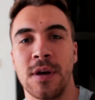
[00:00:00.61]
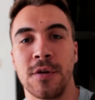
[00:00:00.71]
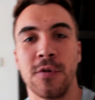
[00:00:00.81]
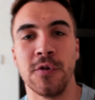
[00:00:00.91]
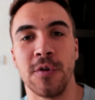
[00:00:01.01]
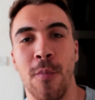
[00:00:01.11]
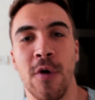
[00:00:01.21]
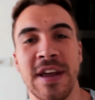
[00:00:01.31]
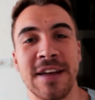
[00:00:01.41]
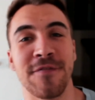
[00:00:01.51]
Good
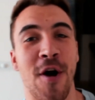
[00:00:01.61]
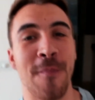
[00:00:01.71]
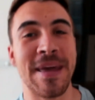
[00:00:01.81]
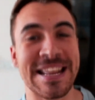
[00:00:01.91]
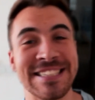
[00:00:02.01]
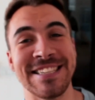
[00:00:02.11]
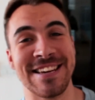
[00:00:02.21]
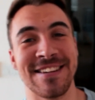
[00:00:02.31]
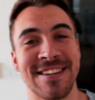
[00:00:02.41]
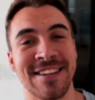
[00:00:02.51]
morning from
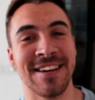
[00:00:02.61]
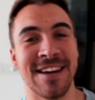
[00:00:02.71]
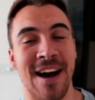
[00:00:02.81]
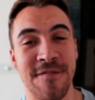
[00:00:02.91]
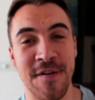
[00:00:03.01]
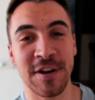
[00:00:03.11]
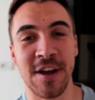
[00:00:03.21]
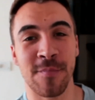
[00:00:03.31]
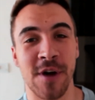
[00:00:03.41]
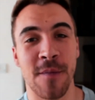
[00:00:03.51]
India. I
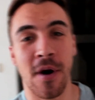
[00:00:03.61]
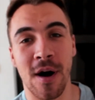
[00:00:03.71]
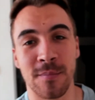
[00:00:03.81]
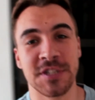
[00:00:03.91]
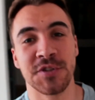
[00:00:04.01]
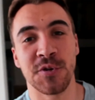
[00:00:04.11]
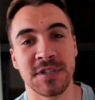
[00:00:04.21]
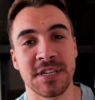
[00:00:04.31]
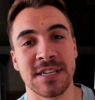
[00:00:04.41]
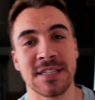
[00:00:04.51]
finally got my apartment
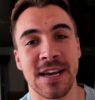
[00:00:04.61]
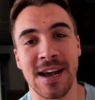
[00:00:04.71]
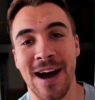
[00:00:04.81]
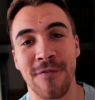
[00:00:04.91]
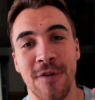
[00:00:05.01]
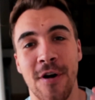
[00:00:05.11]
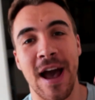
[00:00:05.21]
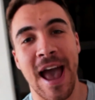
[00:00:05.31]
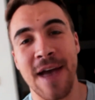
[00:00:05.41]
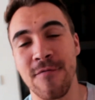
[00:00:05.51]
sorted. I've
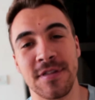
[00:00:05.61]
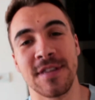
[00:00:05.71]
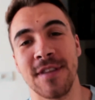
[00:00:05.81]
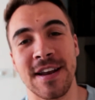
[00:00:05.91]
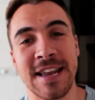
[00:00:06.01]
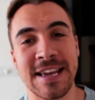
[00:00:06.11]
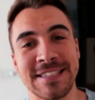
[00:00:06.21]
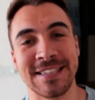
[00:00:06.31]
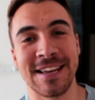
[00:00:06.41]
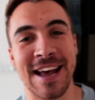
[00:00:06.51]
got everything that I
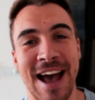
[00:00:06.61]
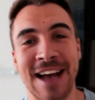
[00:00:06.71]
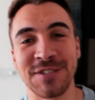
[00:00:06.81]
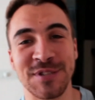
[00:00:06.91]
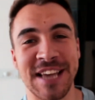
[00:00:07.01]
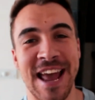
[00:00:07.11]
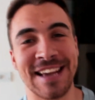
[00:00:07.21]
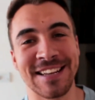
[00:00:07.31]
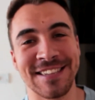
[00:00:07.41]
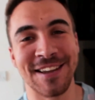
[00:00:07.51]
need. As we say in
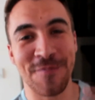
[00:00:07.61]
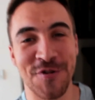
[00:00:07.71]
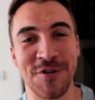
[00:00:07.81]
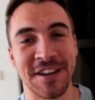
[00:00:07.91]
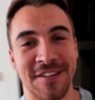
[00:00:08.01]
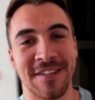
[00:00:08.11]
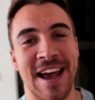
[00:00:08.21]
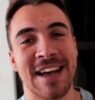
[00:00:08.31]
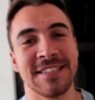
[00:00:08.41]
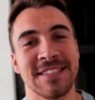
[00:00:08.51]
England, I'm cooking on
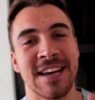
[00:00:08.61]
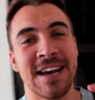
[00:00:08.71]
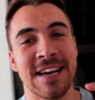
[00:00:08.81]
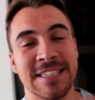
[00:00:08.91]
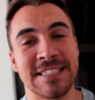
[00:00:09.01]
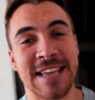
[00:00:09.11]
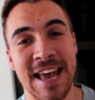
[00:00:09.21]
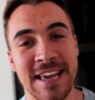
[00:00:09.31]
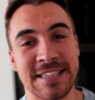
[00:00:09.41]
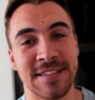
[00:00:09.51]
gas.
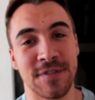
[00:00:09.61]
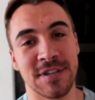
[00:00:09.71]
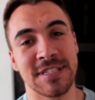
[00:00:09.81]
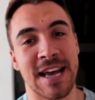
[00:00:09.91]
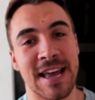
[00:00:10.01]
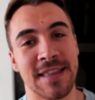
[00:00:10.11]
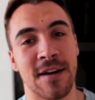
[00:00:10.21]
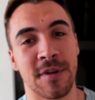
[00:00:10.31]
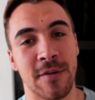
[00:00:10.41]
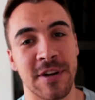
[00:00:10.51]
Today is the first day that
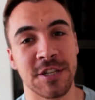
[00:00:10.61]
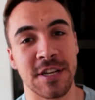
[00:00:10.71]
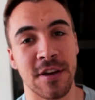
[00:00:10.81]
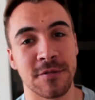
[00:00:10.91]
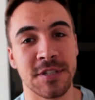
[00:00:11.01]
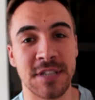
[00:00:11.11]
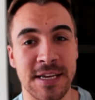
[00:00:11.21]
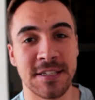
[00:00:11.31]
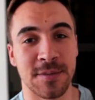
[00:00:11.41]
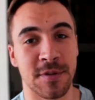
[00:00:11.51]
I'm going to actually go
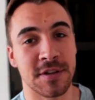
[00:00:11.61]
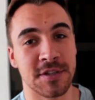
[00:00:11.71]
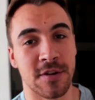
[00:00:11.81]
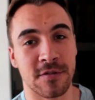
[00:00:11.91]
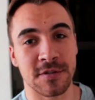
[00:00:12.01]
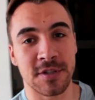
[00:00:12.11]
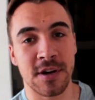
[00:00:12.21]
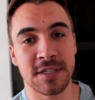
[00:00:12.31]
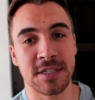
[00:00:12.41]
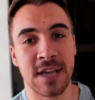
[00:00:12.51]
see some of the historical
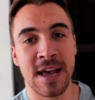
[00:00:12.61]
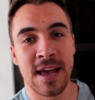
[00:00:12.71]
sites.